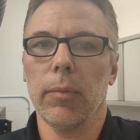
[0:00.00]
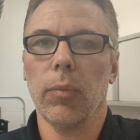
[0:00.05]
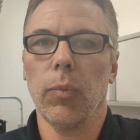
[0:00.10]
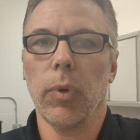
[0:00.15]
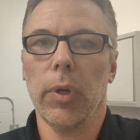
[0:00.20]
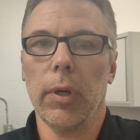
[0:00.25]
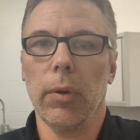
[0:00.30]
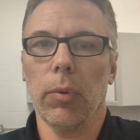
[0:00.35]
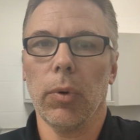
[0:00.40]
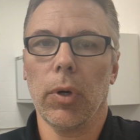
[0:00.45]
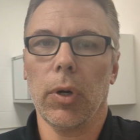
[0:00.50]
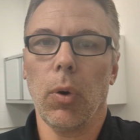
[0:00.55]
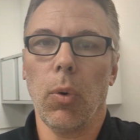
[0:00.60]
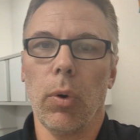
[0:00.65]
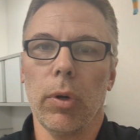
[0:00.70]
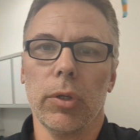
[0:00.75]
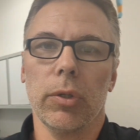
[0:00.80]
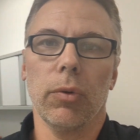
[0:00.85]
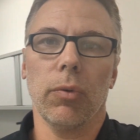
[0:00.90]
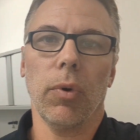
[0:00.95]
We were
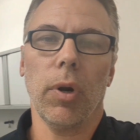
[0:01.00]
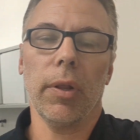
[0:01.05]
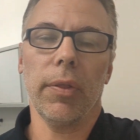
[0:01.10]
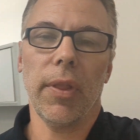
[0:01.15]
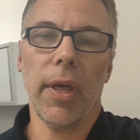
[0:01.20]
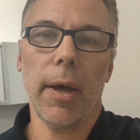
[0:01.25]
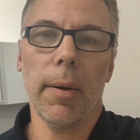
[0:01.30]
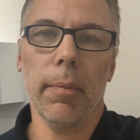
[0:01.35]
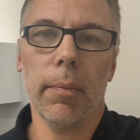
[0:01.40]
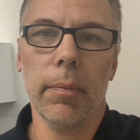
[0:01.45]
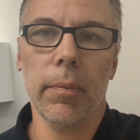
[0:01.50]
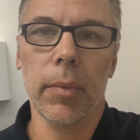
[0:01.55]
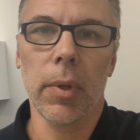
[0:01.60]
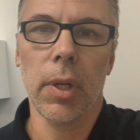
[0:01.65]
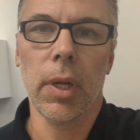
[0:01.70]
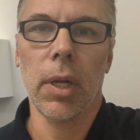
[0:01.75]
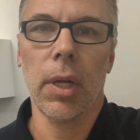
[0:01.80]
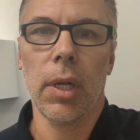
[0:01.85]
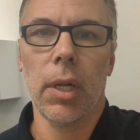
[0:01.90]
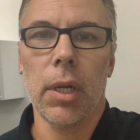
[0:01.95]
going to run them
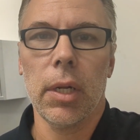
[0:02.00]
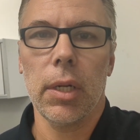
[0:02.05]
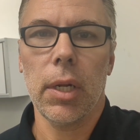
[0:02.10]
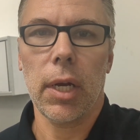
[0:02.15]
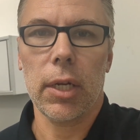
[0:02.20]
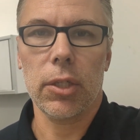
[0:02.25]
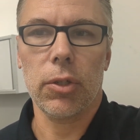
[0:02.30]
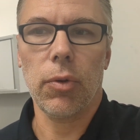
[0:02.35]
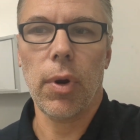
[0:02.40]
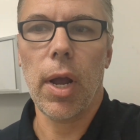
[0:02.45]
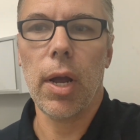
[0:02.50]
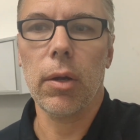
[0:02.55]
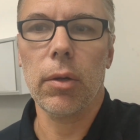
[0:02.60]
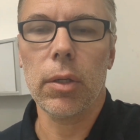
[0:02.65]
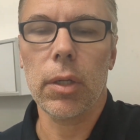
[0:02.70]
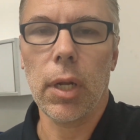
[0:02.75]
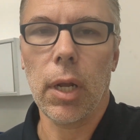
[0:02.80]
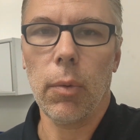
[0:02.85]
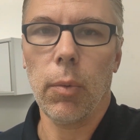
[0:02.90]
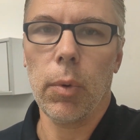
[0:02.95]
next
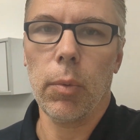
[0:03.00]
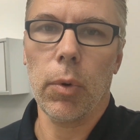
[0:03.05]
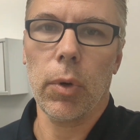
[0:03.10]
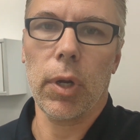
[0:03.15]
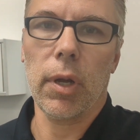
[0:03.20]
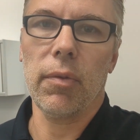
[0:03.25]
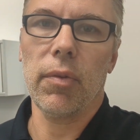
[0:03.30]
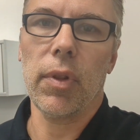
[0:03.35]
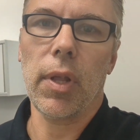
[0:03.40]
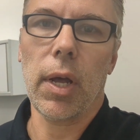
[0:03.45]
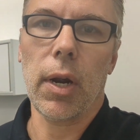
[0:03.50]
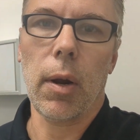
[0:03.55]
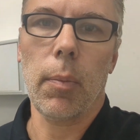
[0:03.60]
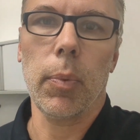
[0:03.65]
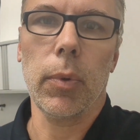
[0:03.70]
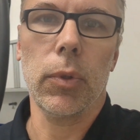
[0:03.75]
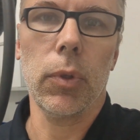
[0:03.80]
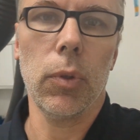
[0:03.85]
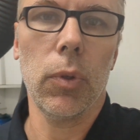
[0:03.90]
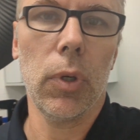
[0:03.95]
round, and we weren't given that
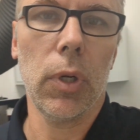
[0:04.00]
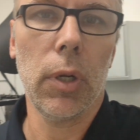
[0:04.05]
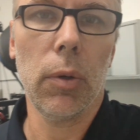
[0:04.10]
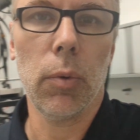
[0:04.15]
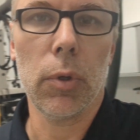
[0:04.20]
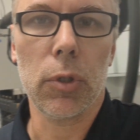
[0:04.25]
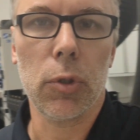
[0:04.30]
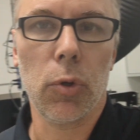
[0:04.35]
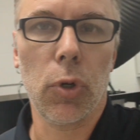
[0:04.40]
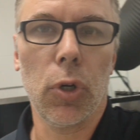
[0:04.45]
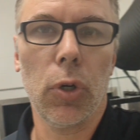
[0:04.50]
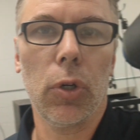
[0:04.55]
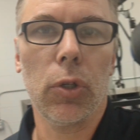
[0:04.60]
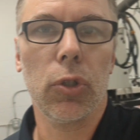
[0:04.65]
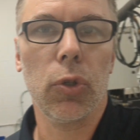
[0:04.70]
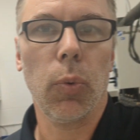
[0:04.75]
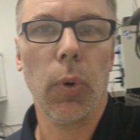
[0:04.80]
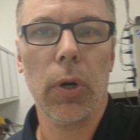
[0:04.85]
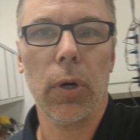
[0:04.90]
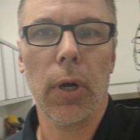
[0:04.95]
opportunity, which could have
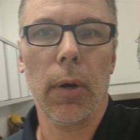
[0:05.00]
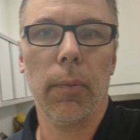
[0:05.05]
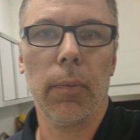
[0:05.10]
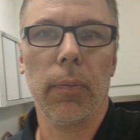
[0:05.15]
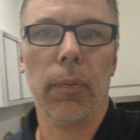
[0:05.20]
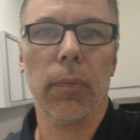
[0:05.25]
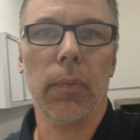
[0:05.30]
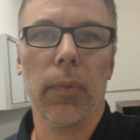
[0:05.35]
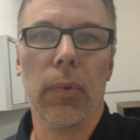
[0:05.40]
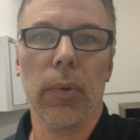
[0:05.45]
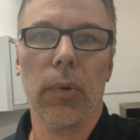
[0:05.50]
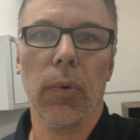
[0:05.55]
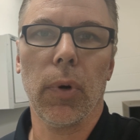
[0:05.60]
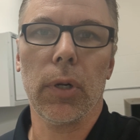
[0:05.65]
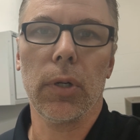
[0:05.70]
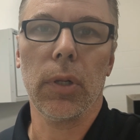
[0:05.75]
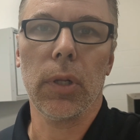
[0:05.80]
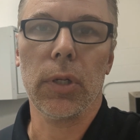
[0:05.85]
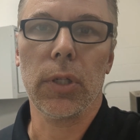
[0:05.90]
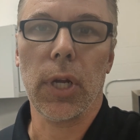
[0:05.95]
squared up the
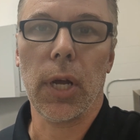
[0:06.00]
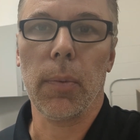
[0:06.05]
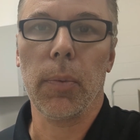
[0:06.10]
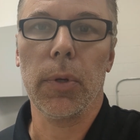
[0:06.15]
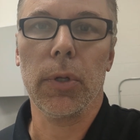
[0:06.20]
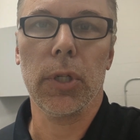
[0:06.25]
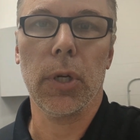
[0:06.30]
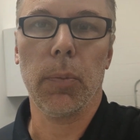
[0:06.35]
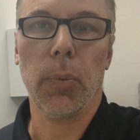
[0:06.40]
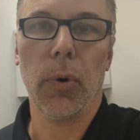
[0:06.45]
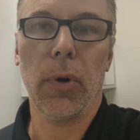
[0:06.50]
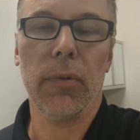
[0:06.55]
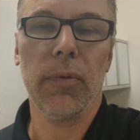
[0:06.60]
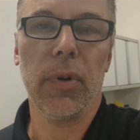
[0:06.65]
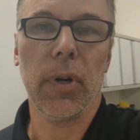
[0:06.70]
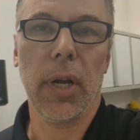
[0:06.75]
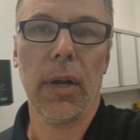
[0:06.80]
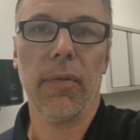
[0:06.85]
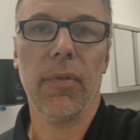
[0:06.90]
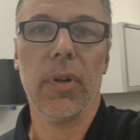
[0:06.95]
run to the championship or
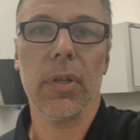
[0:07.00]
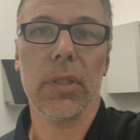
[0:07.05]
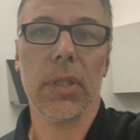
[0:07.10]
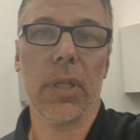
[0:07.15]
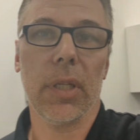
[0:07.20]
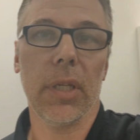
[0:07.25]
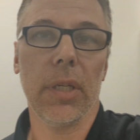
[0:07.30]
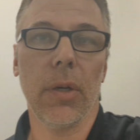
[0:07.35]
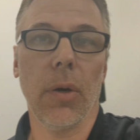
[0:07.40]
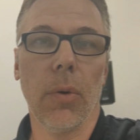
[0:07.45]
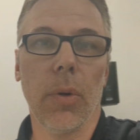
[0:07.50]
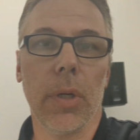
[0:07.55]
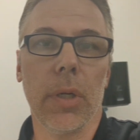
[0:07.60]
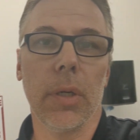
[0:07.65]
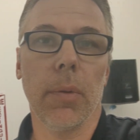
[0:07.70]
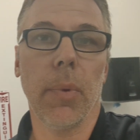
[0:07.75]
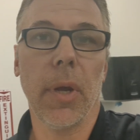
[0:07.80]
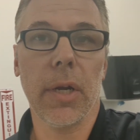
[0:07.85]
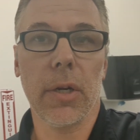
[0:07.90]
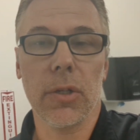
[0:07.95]
even given us a lead going
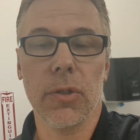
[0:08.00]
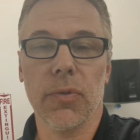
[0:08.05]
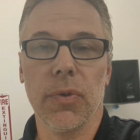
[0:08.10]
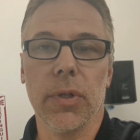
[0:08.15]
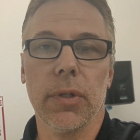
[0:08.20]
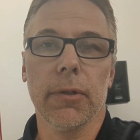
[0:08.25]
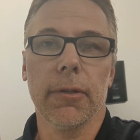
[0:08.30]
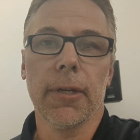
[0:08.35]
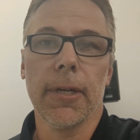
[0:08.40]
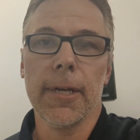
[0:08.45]
into Bakersfield.